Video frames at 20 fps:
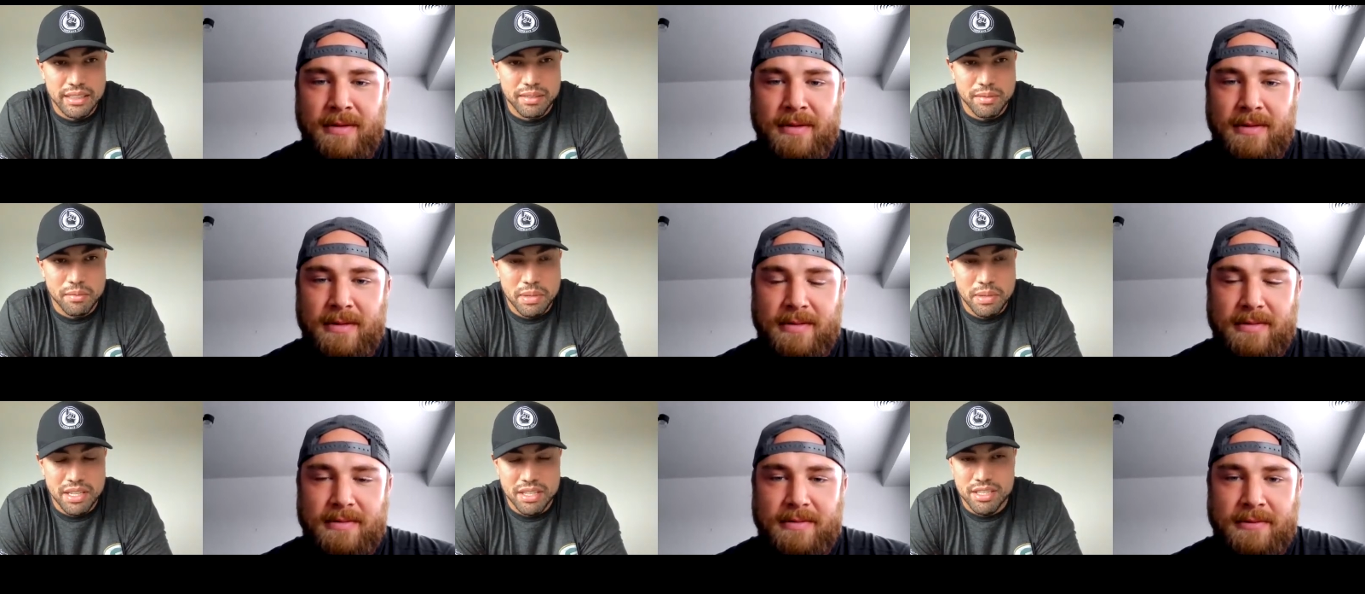
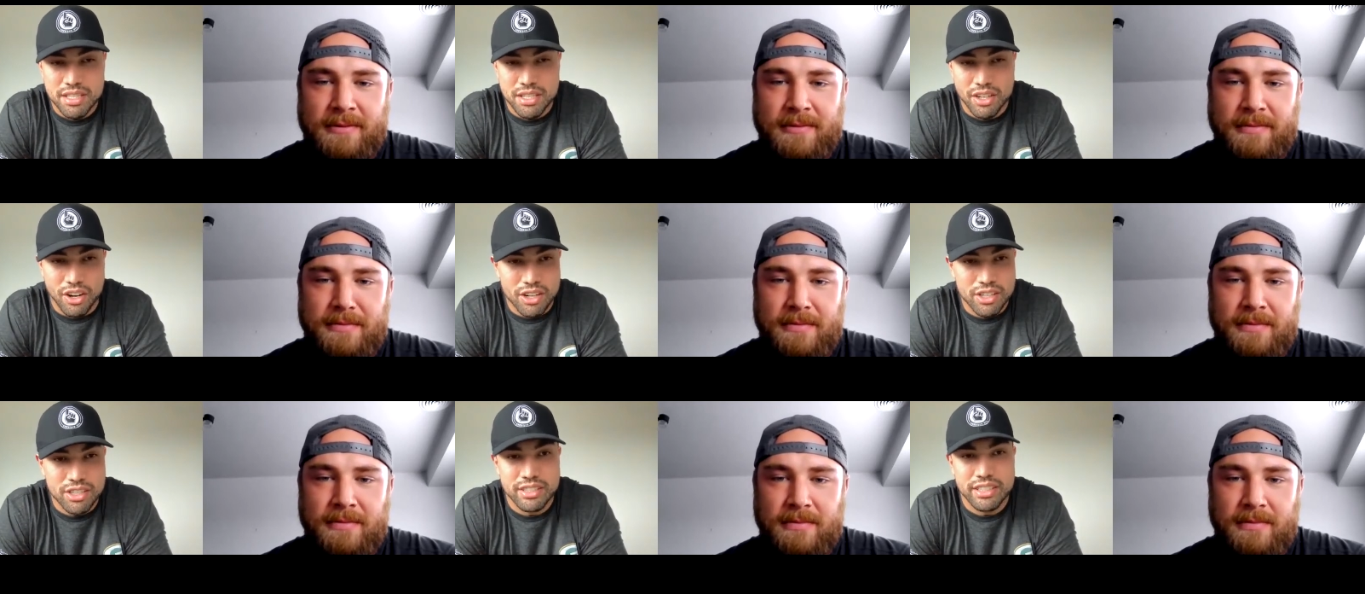Speaker 1: be a
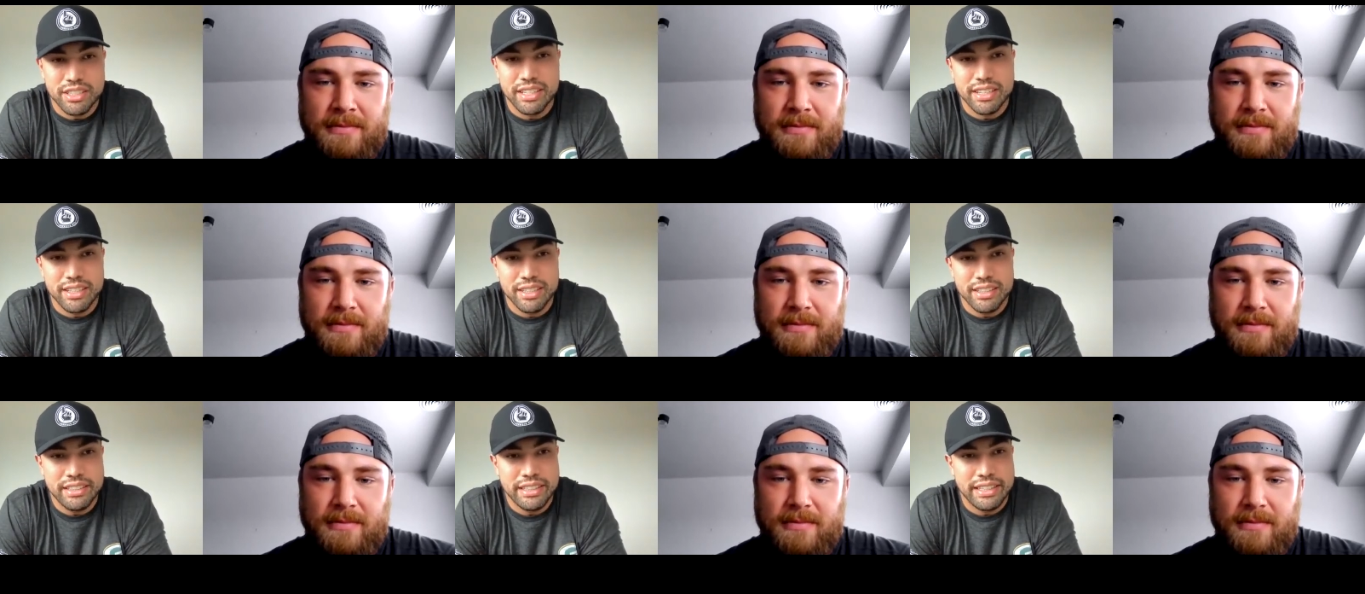starter
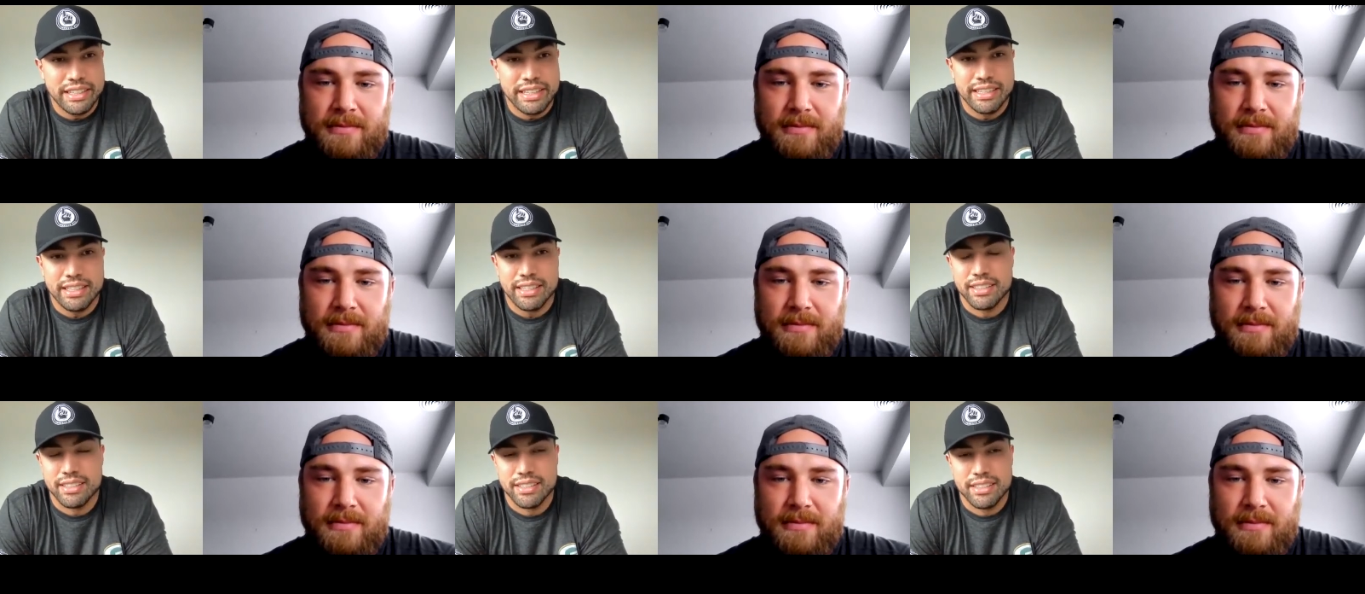there,
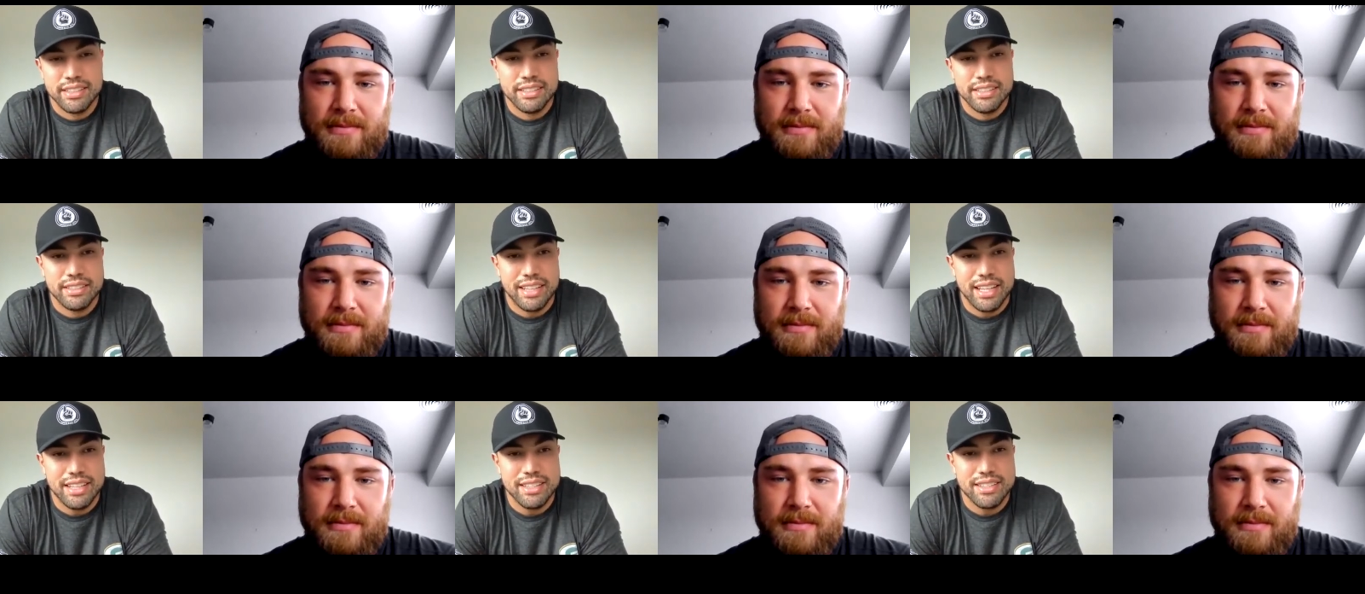like
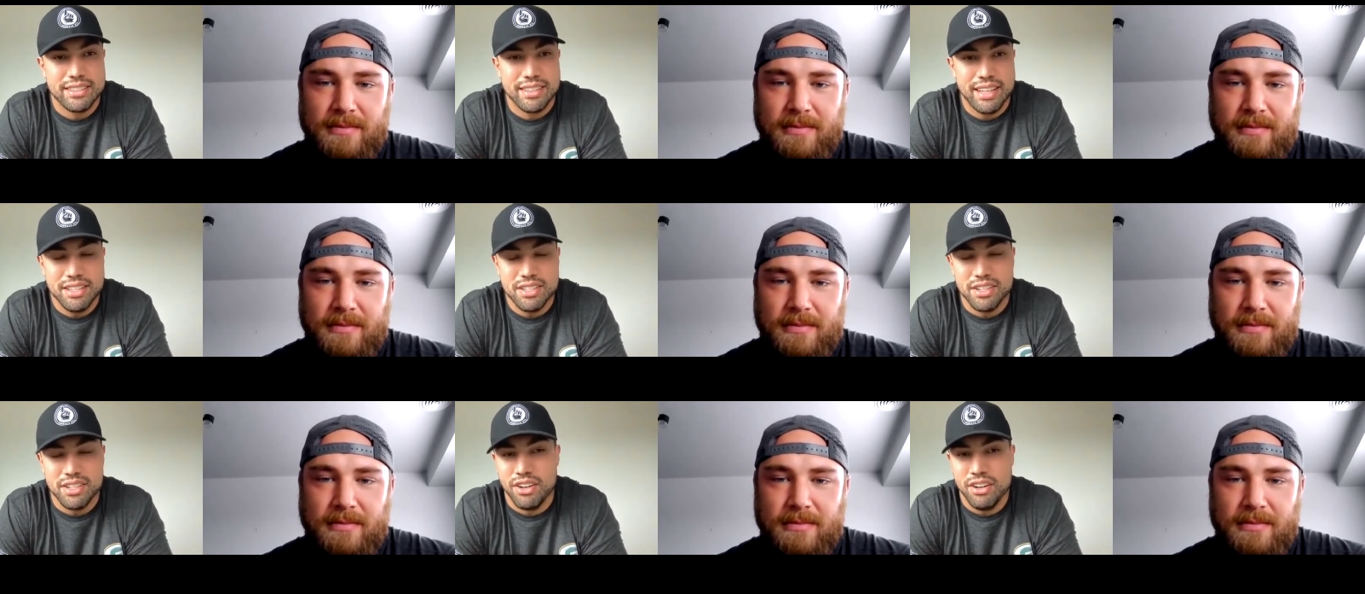that's
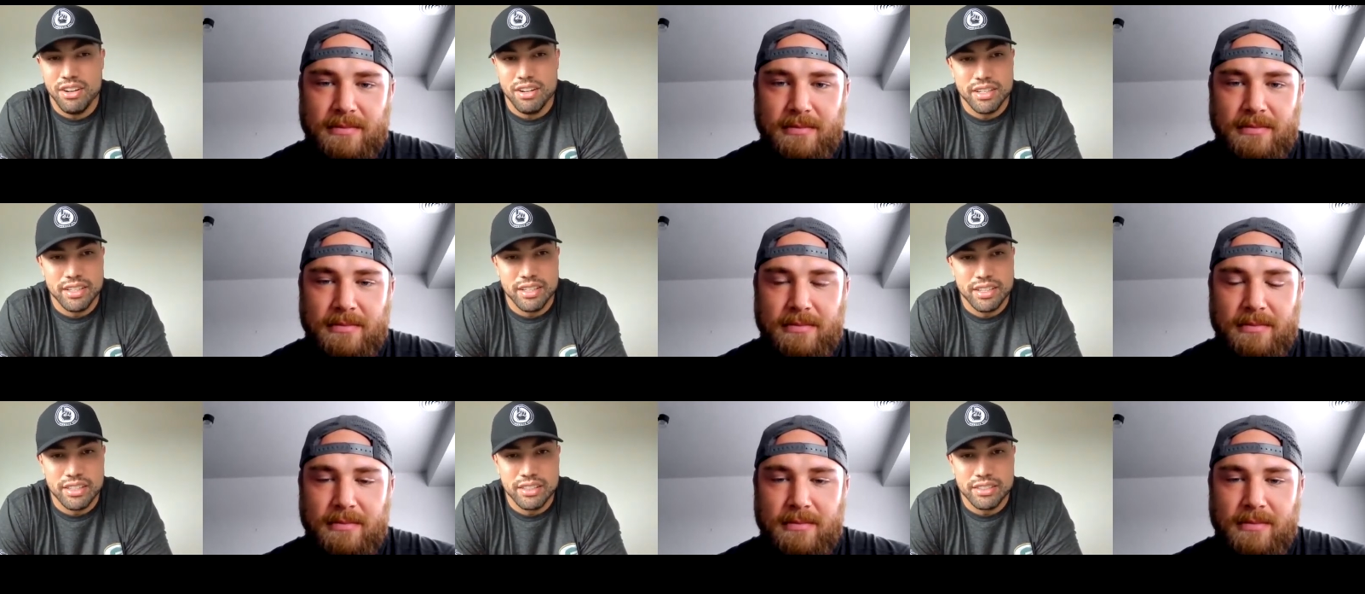that's hard,
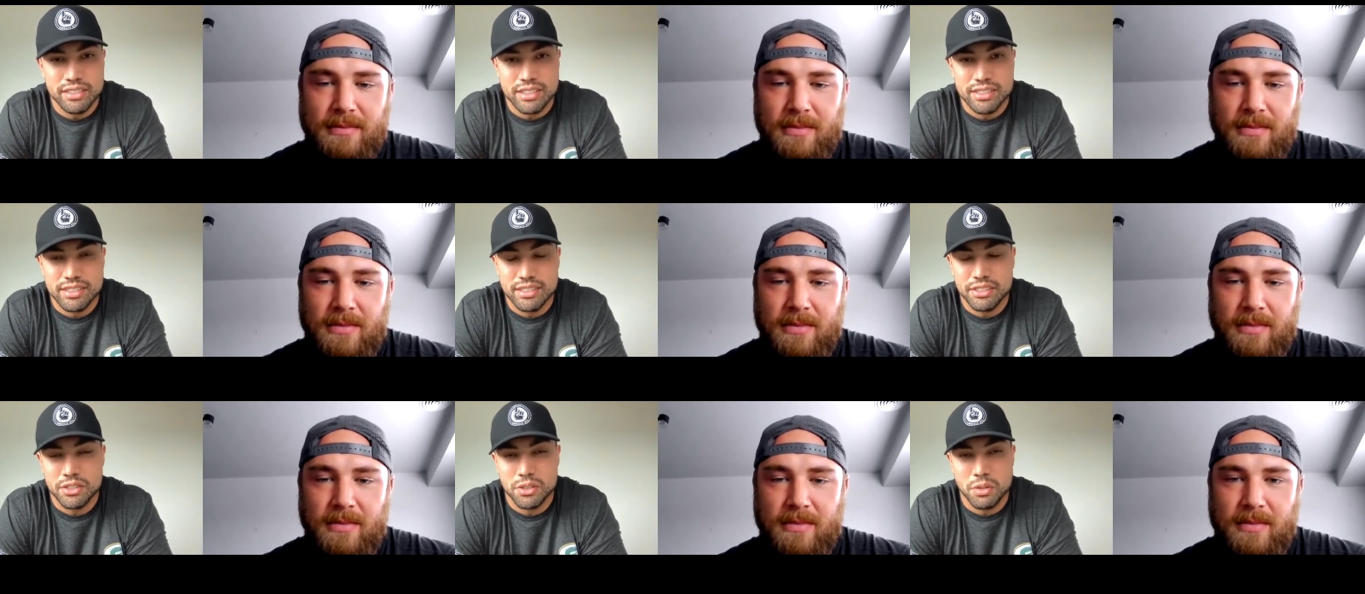you know, because
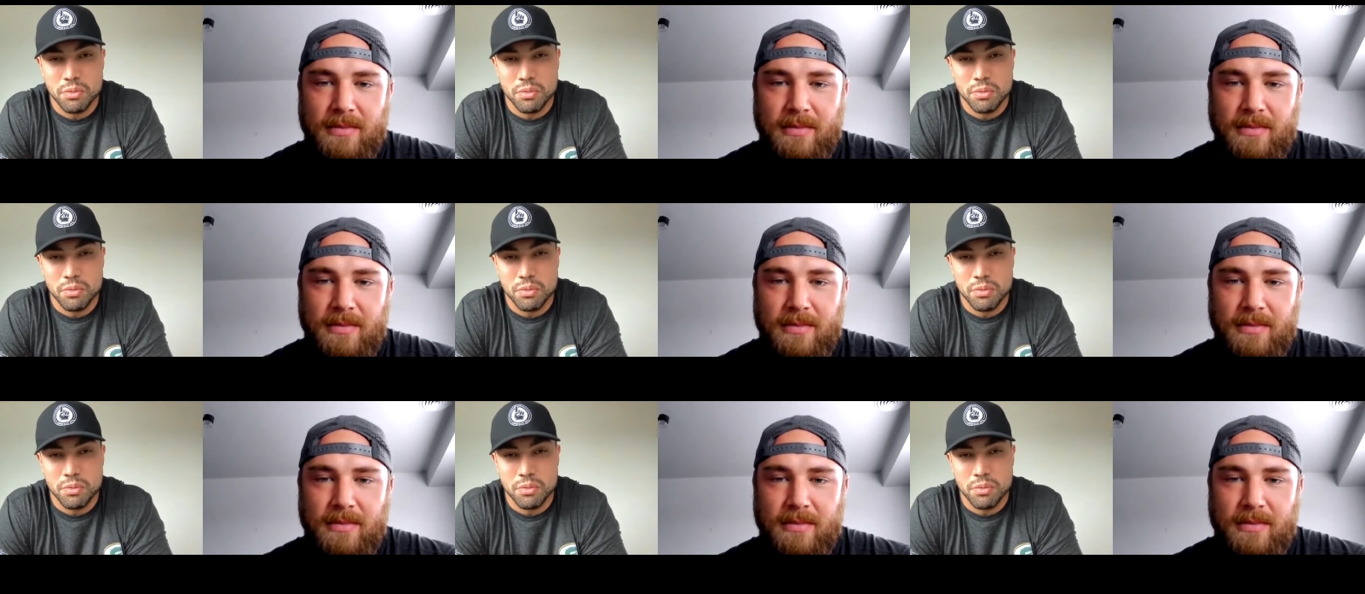there's